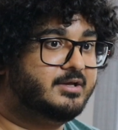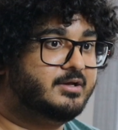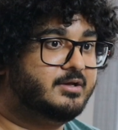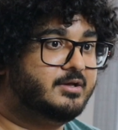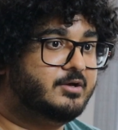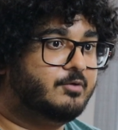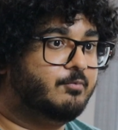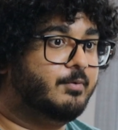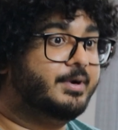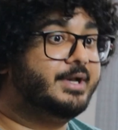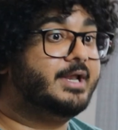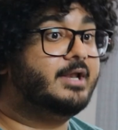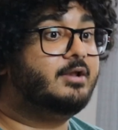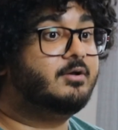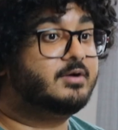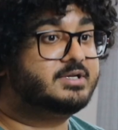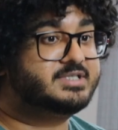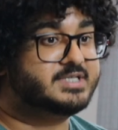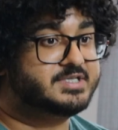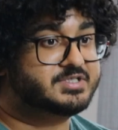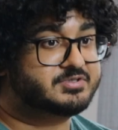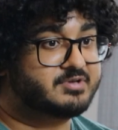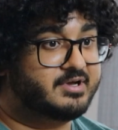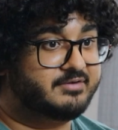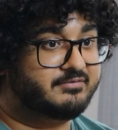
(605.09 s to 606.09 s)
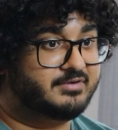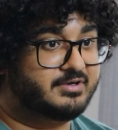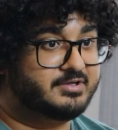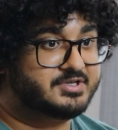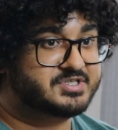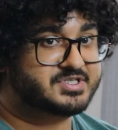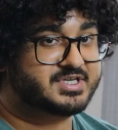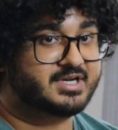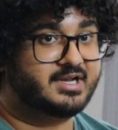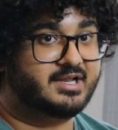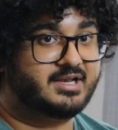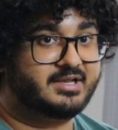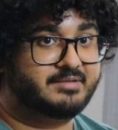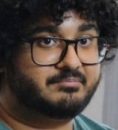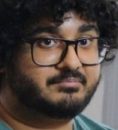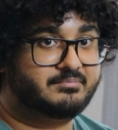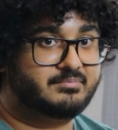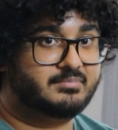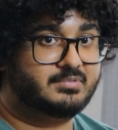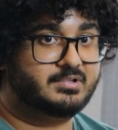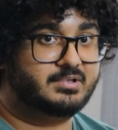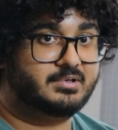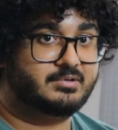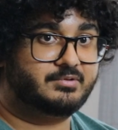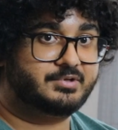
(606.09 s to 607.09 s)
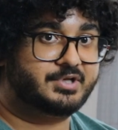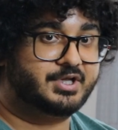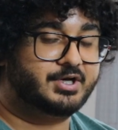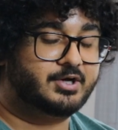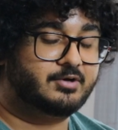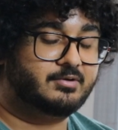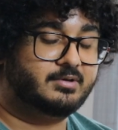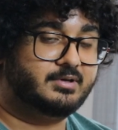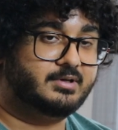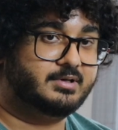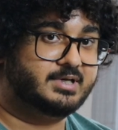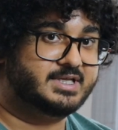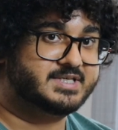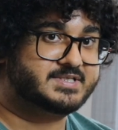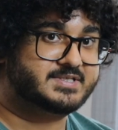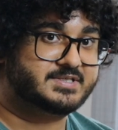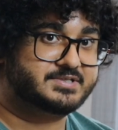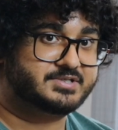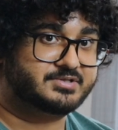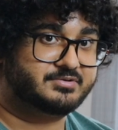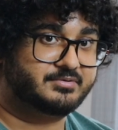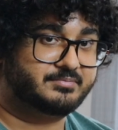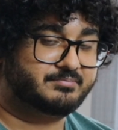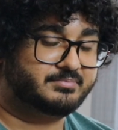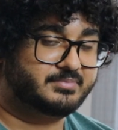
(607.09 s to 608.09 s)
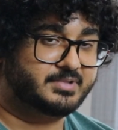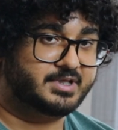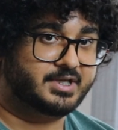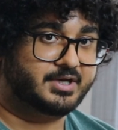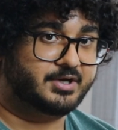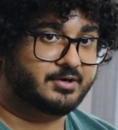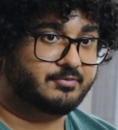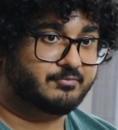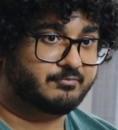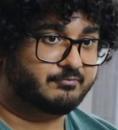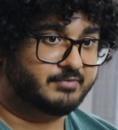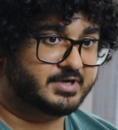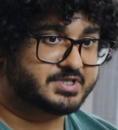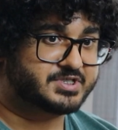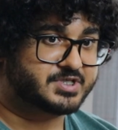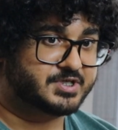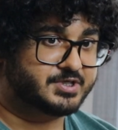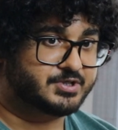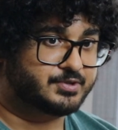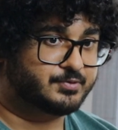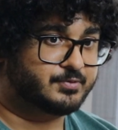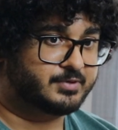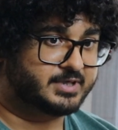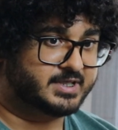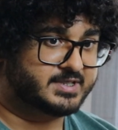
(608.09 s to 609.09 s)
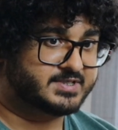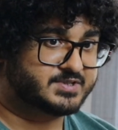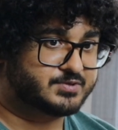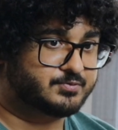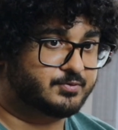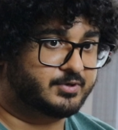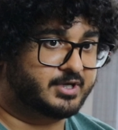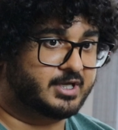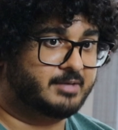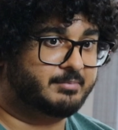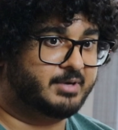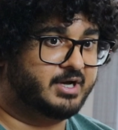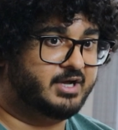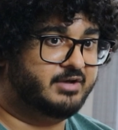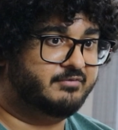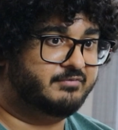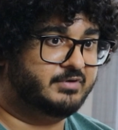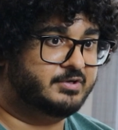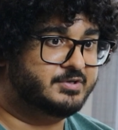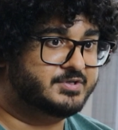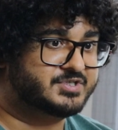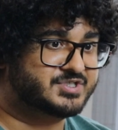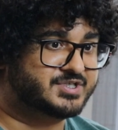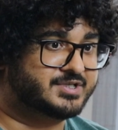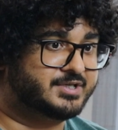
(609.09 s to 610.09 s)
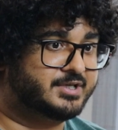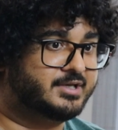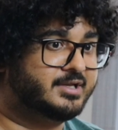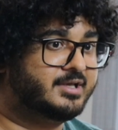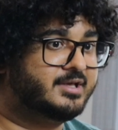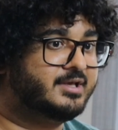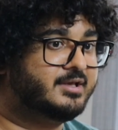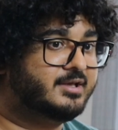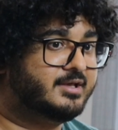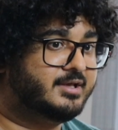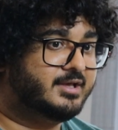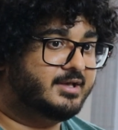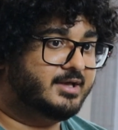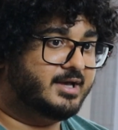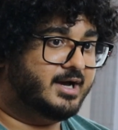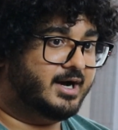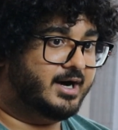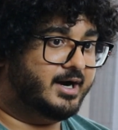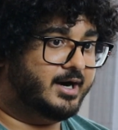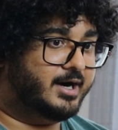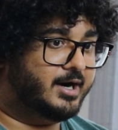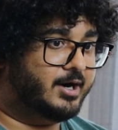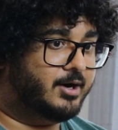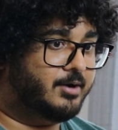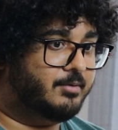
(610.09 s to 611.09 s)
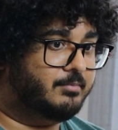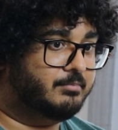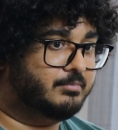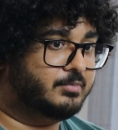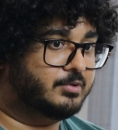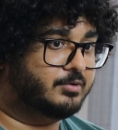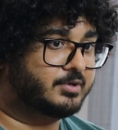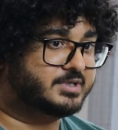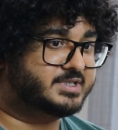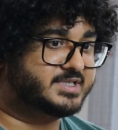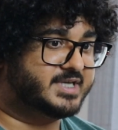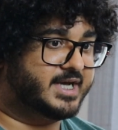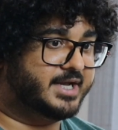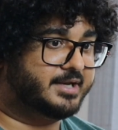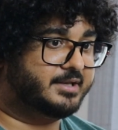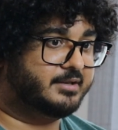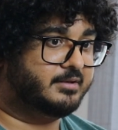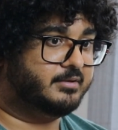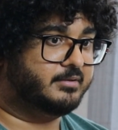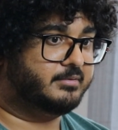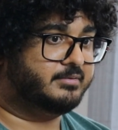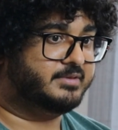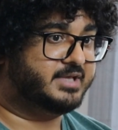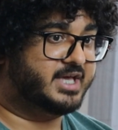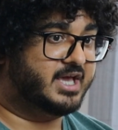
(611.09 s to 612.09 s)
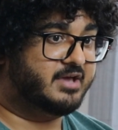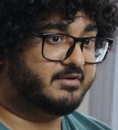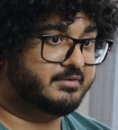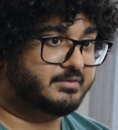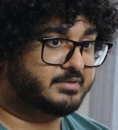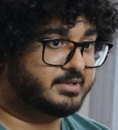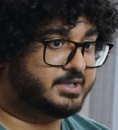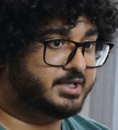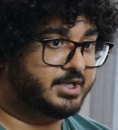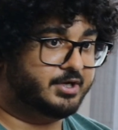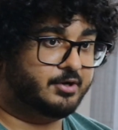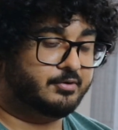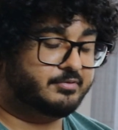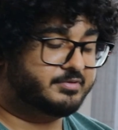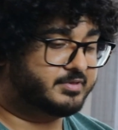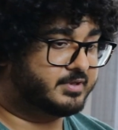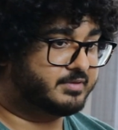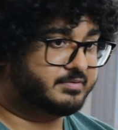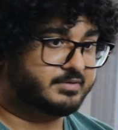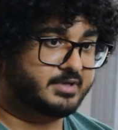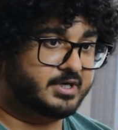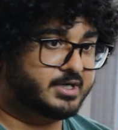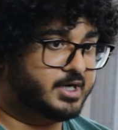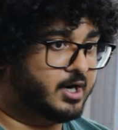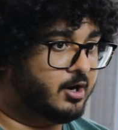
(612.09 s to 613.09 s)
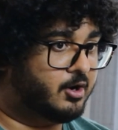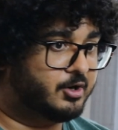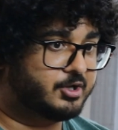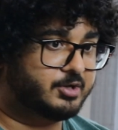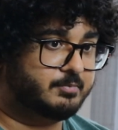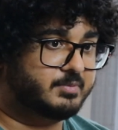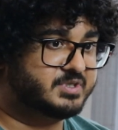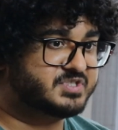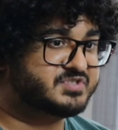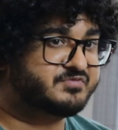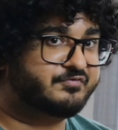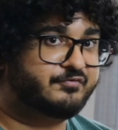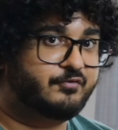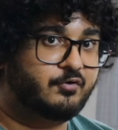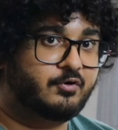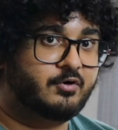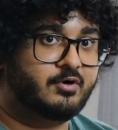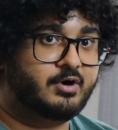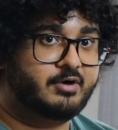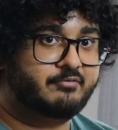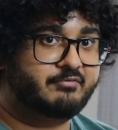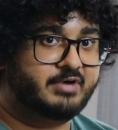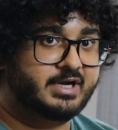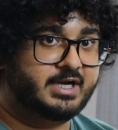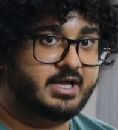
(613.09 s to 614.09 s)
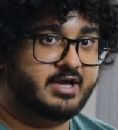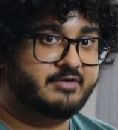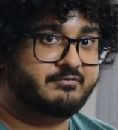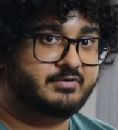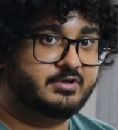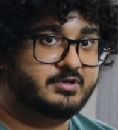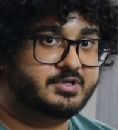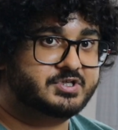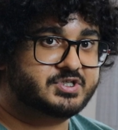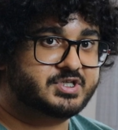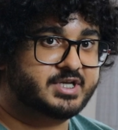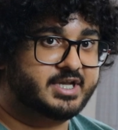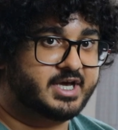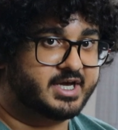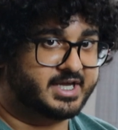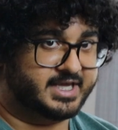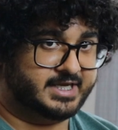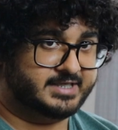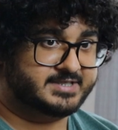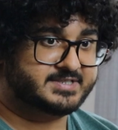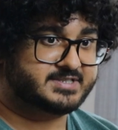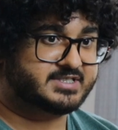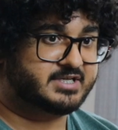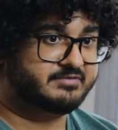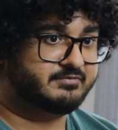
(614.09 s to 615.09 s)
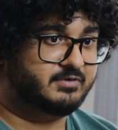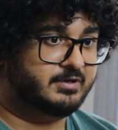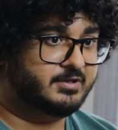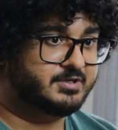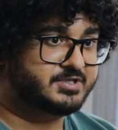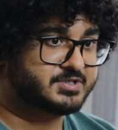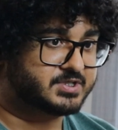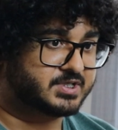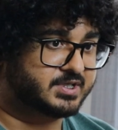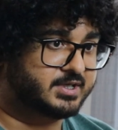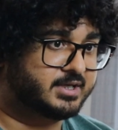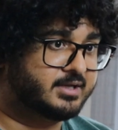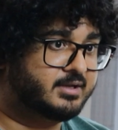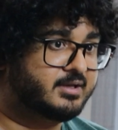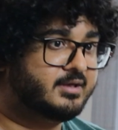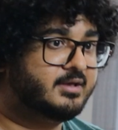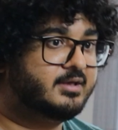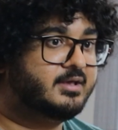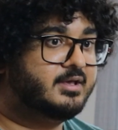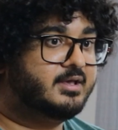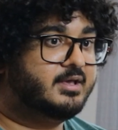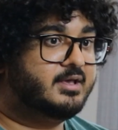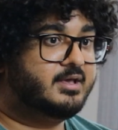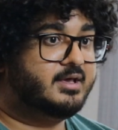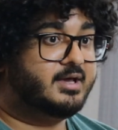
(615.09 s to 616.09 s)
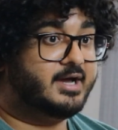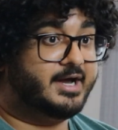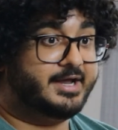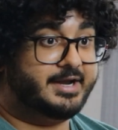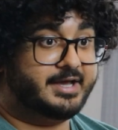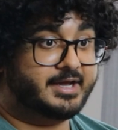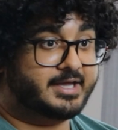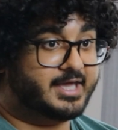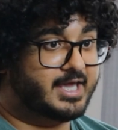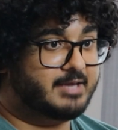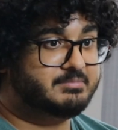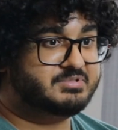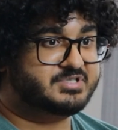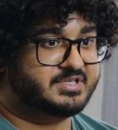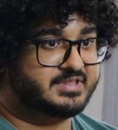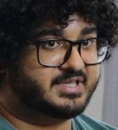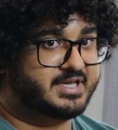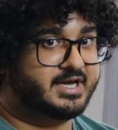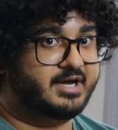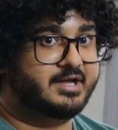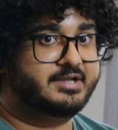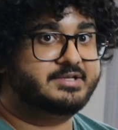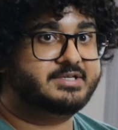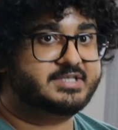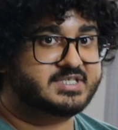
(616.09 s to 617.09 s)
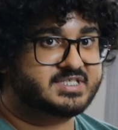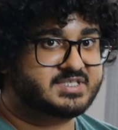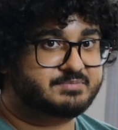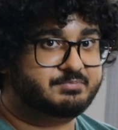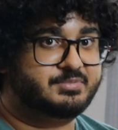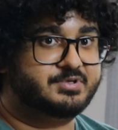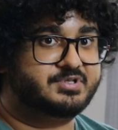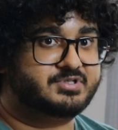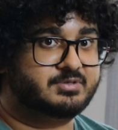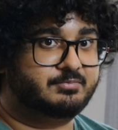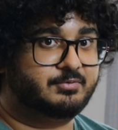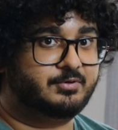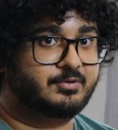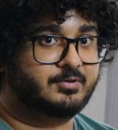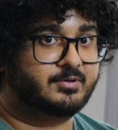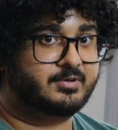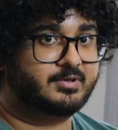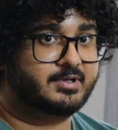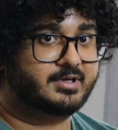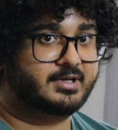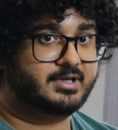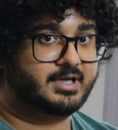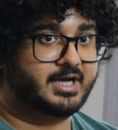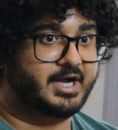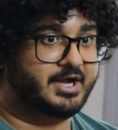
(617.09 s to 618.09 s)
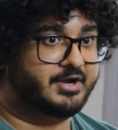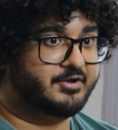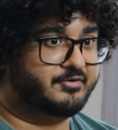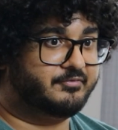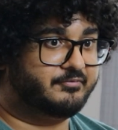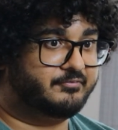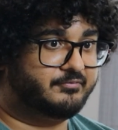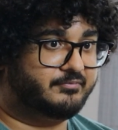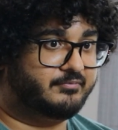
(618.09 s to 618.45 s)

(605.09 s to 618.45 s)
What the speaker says: When I looked into evolution, I, you know, listened to, you know, Richard Dawkins talking about evolution, looked at the, you know, the arguments for real evolution, against evolution, and I came to the undisputable kind of